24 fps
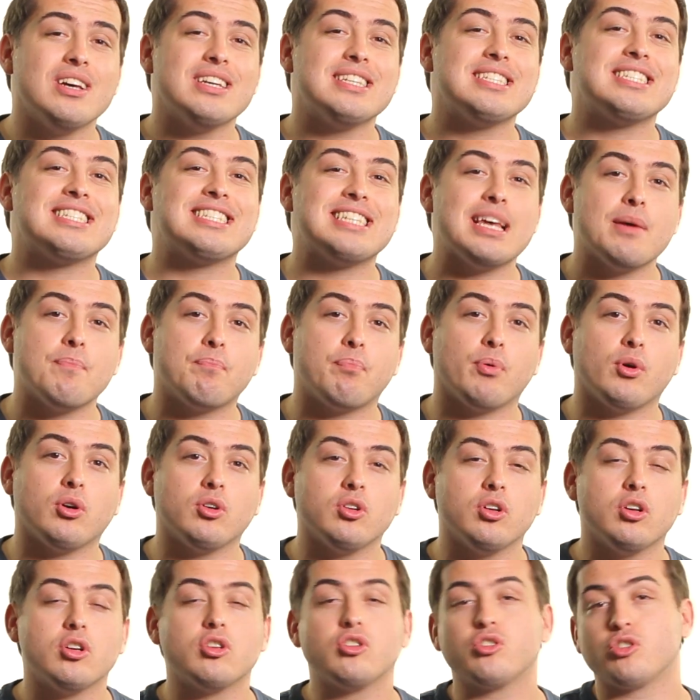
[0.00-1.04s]

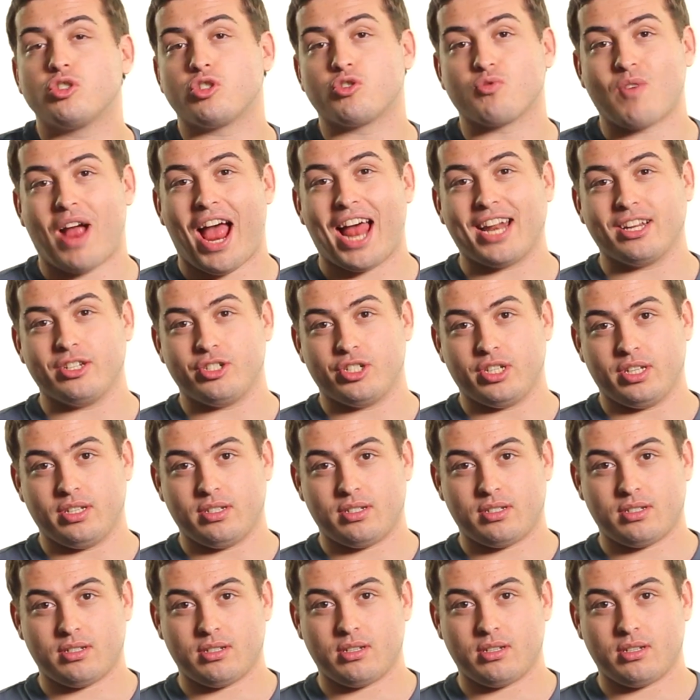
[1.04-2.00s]
simple strategies.